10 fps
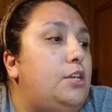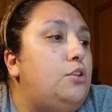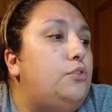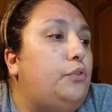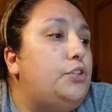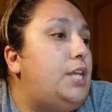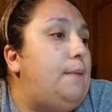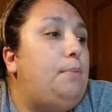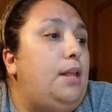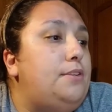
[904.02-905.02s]
for 10
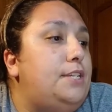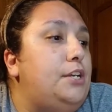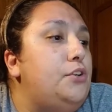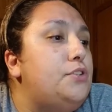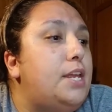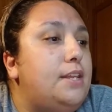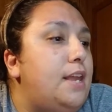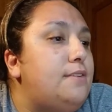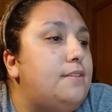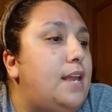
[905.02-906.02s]
plus years, and
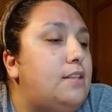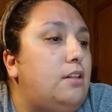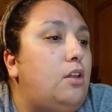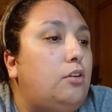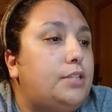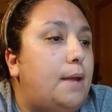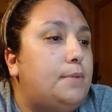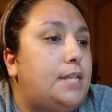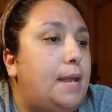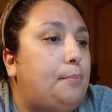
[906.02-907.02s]
yes, it takes a long time to
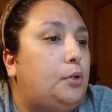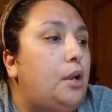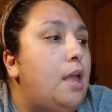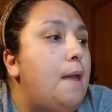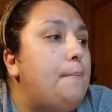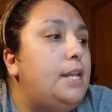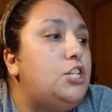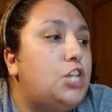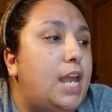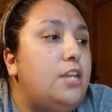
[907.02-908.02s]
taper, but it
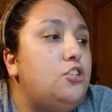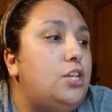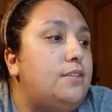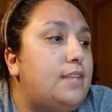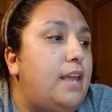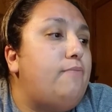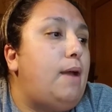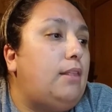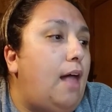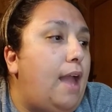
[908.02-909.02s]
changed and saved my
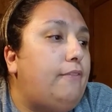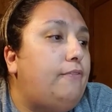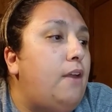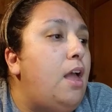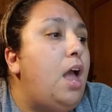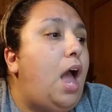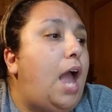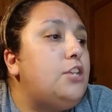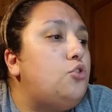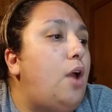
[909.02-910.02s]
life. I
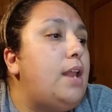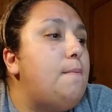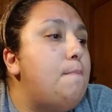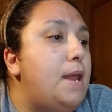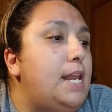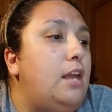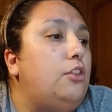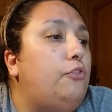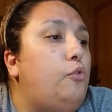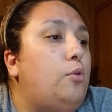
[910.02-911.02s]
tried many other
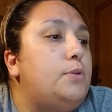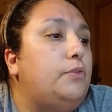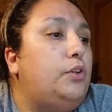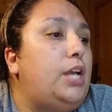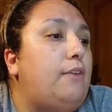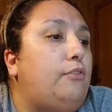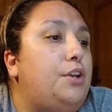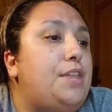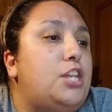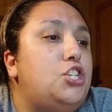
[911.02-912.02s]
forms of recovery
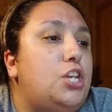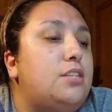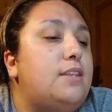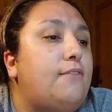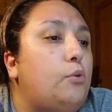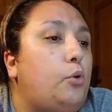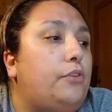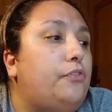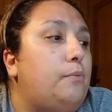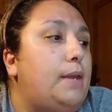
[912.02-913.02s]
that just never worked
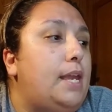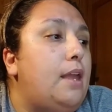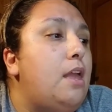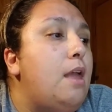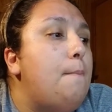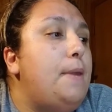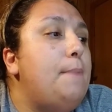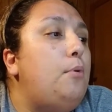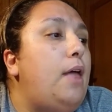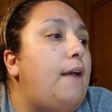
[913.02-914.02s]
for me.
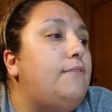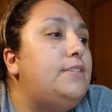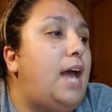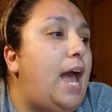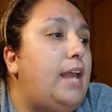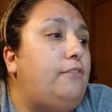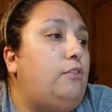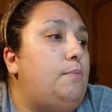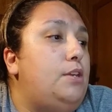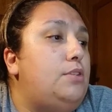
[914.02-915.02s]
People have died
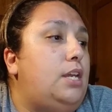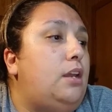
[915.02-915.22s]
from using